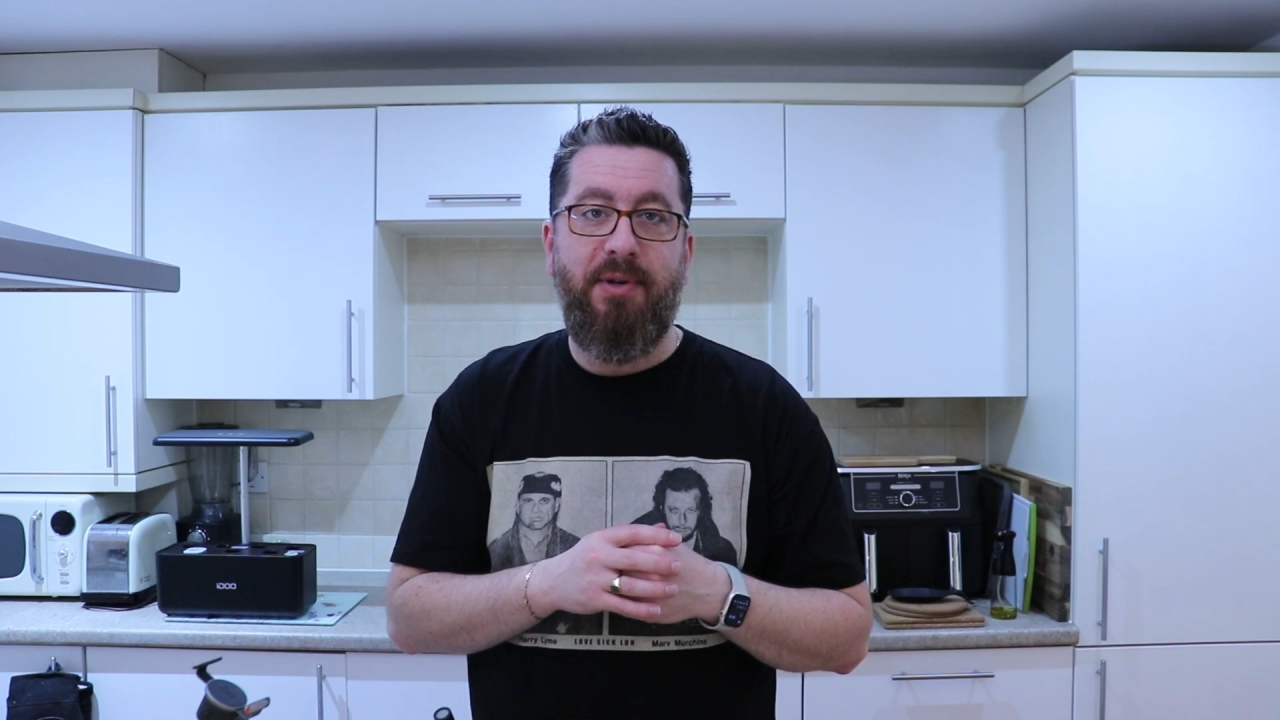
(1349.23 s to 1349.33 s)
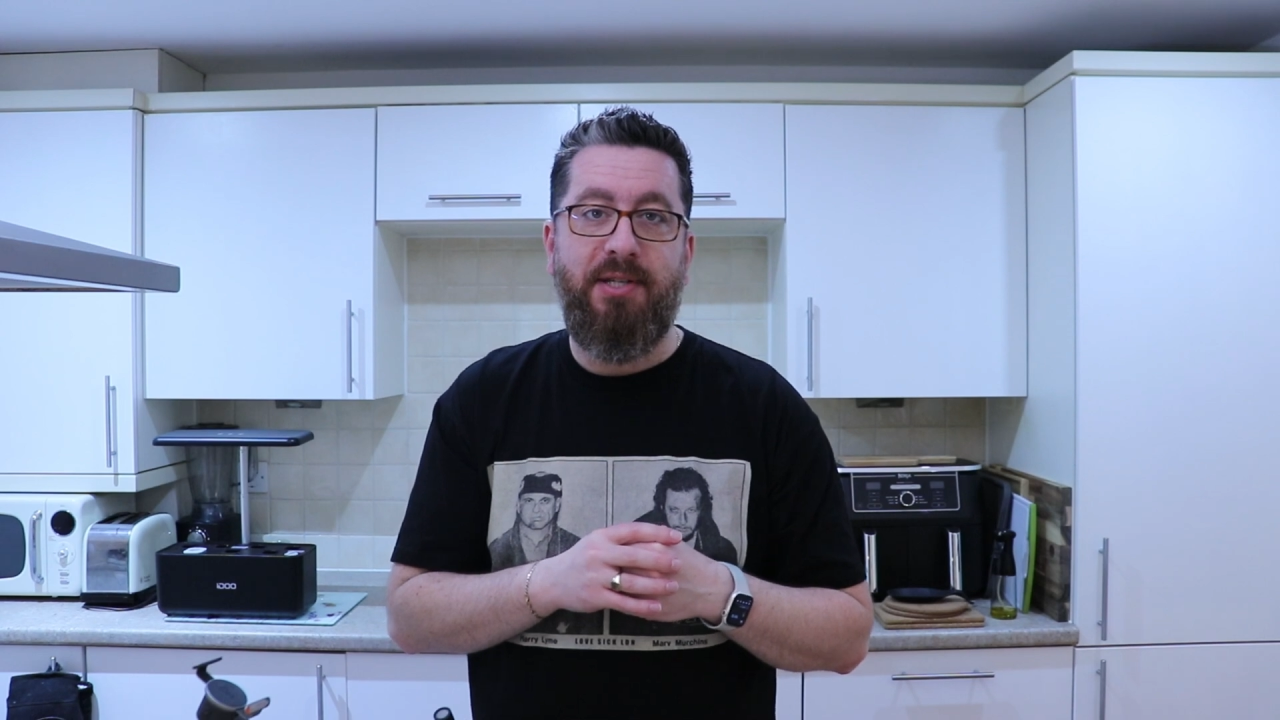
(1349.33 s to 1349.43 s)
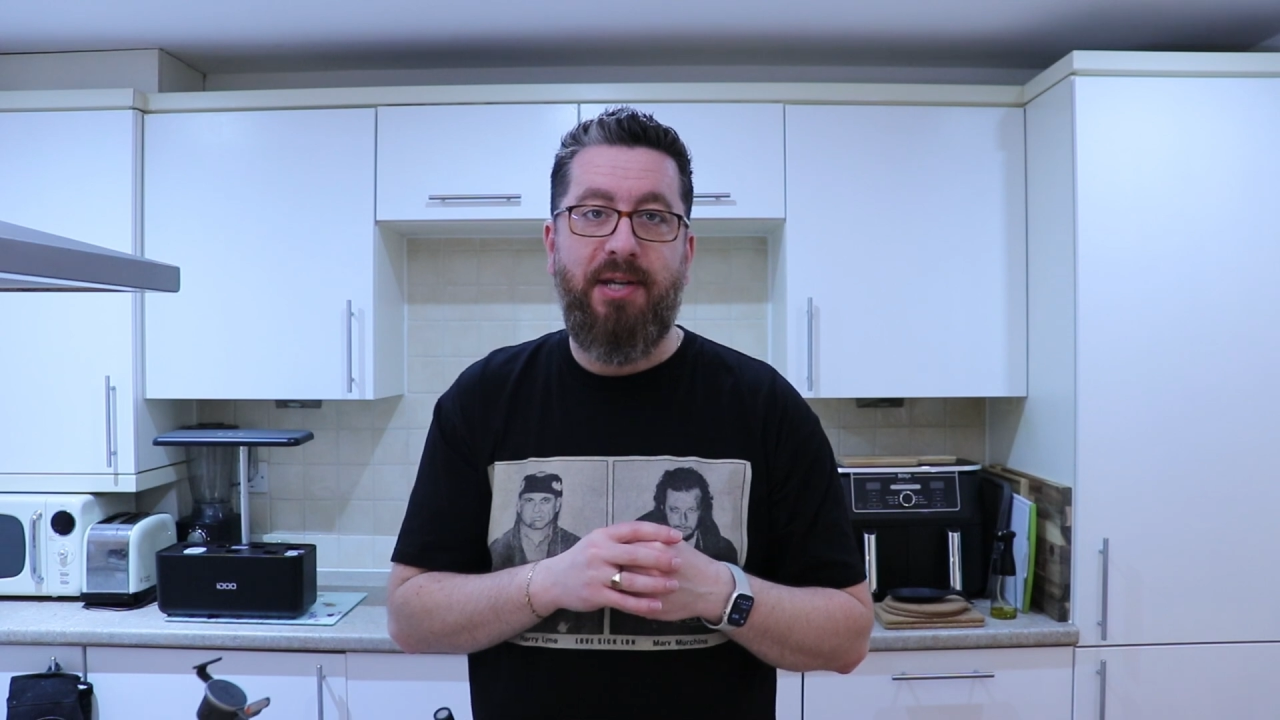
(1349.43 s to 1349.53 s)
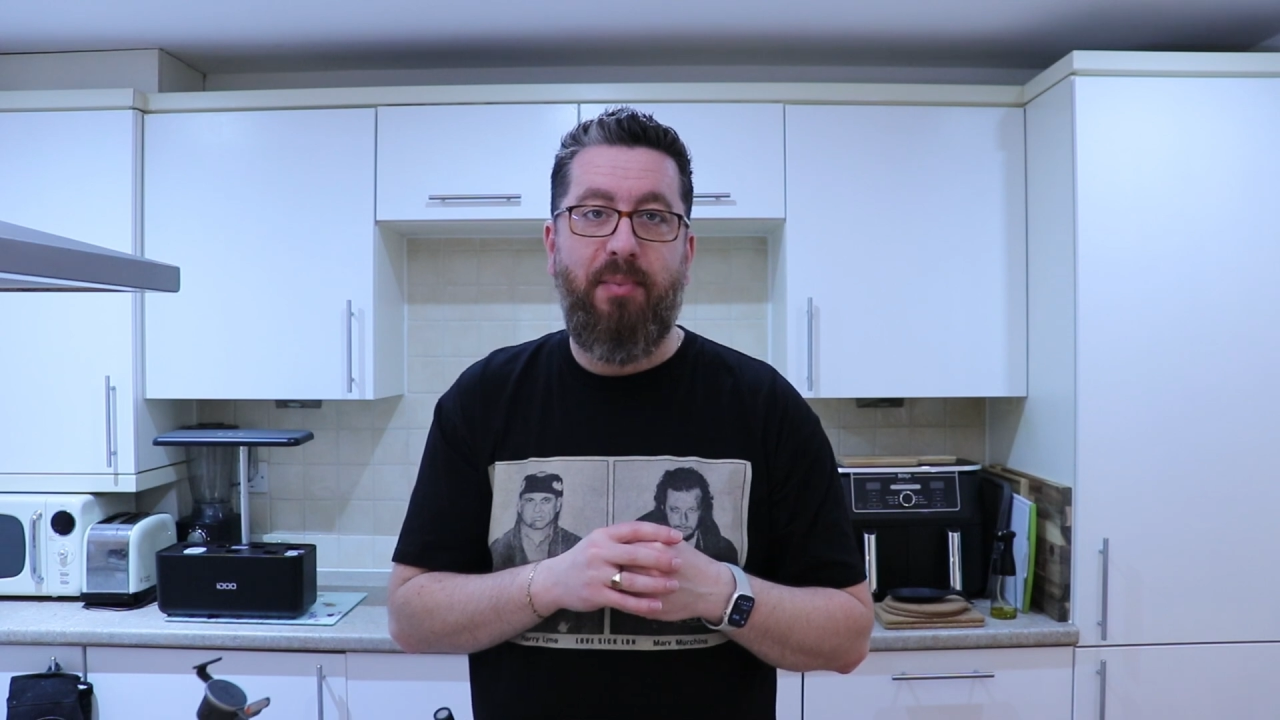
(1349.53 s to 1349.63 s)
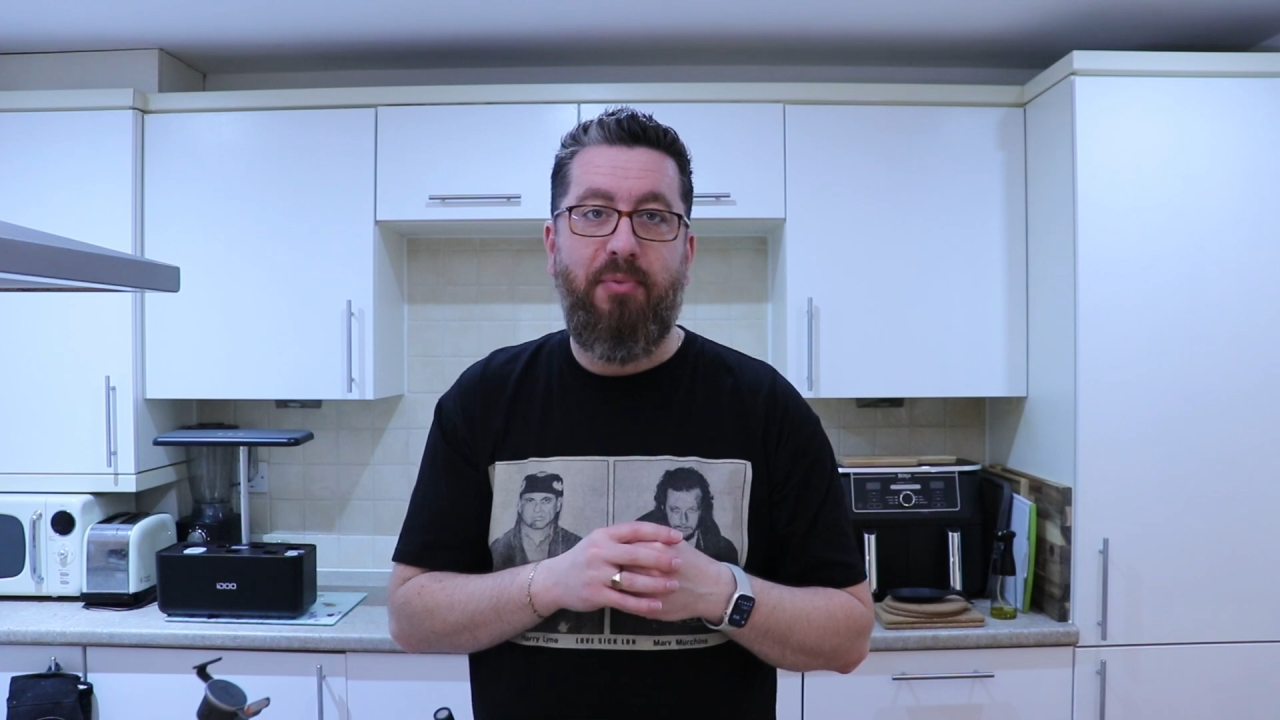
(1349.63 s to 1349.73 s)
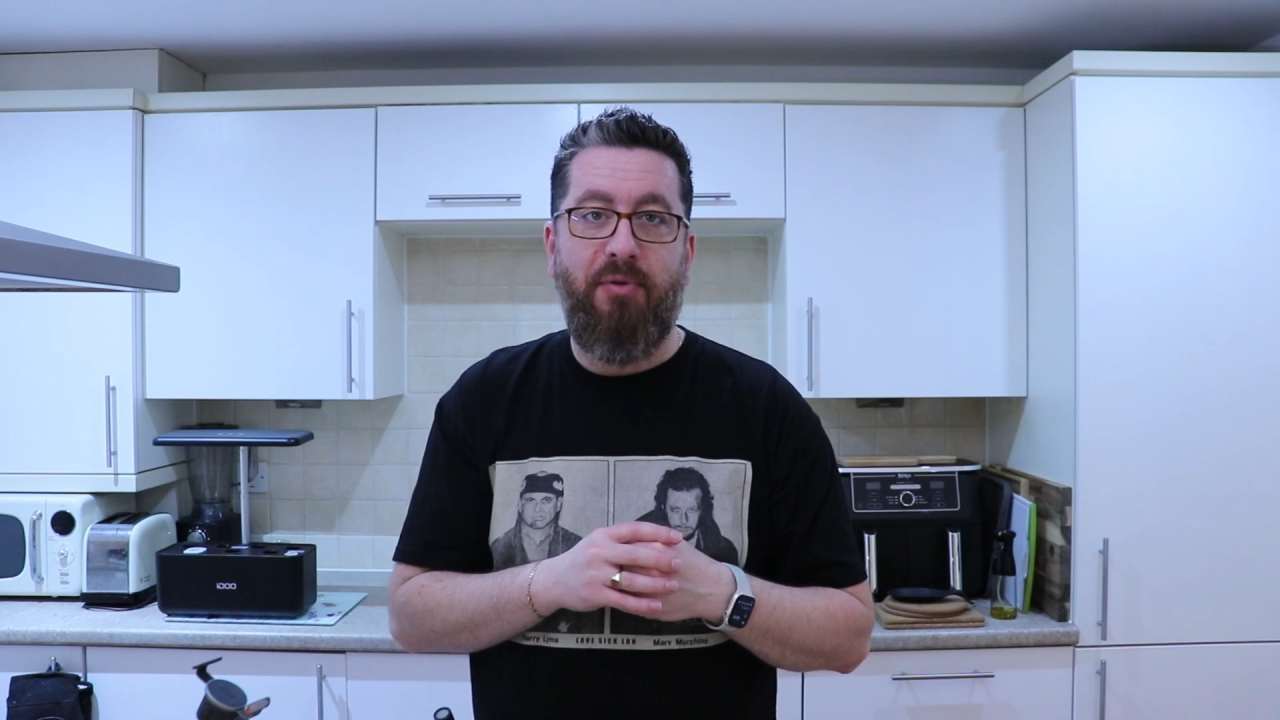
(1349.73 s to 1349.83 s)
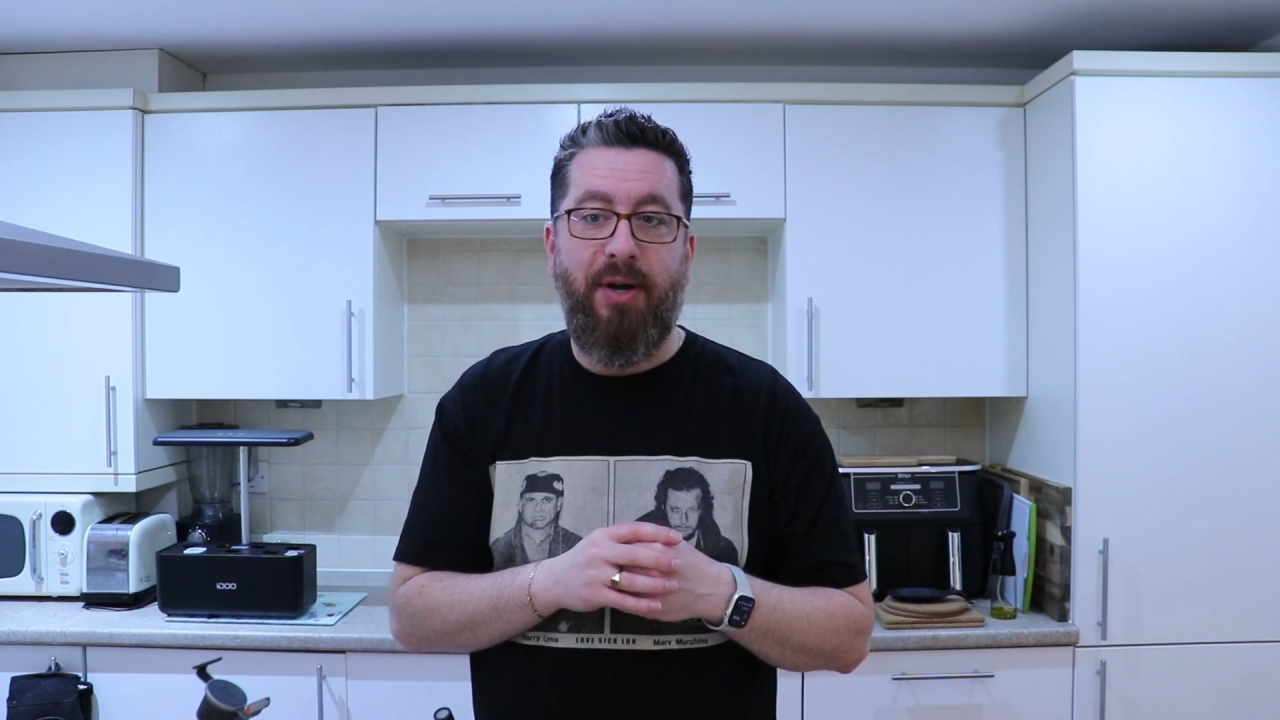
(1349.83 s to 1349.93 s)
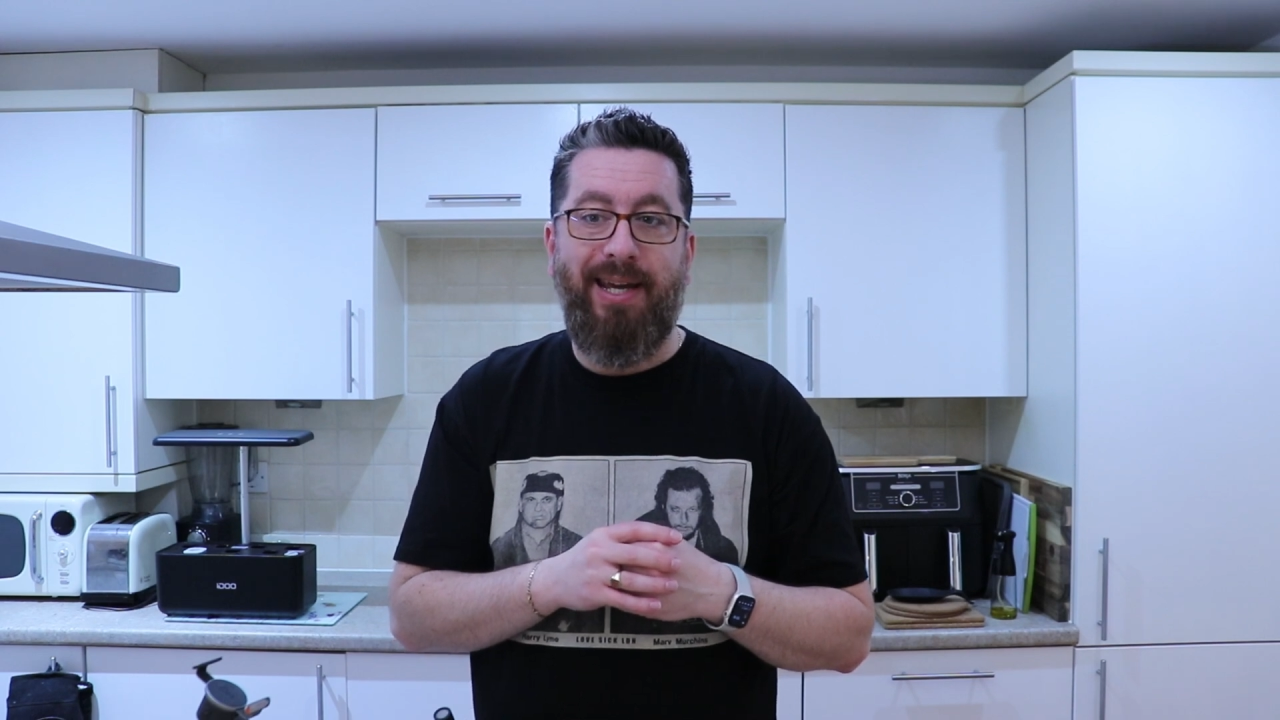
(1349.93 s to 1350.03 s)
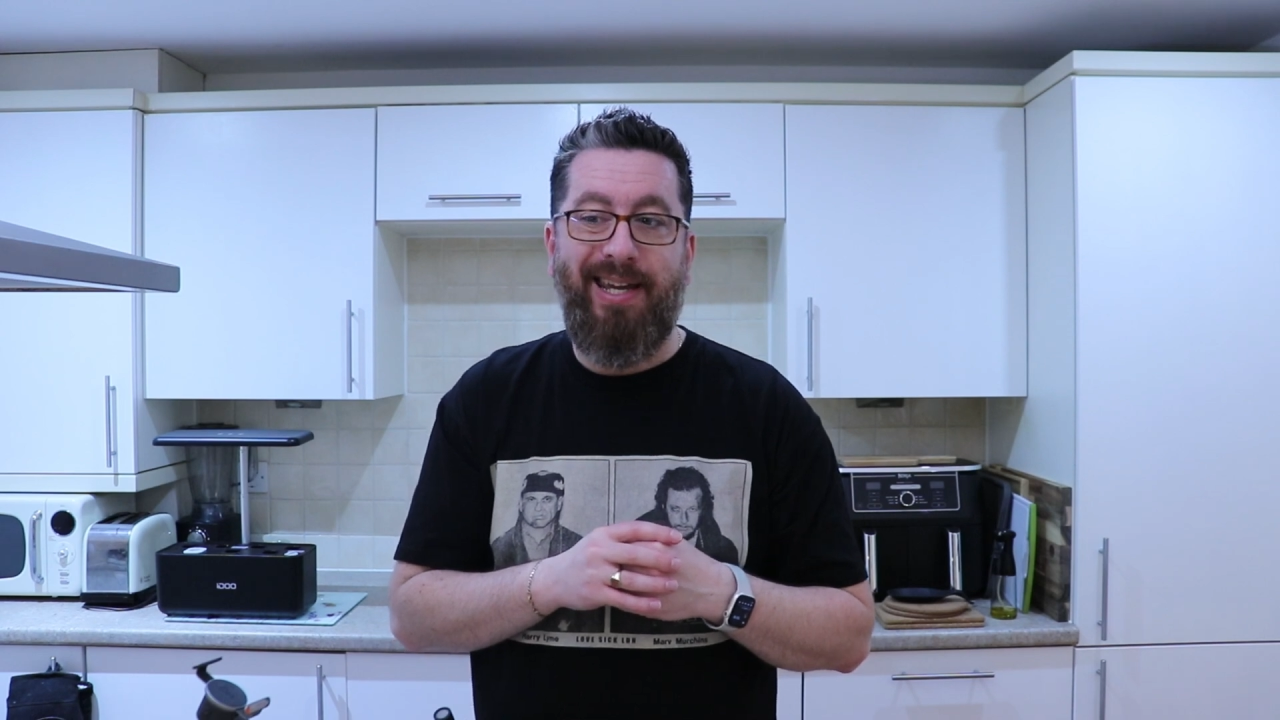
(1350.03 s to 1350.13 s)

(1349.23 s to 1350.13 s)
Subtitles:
separate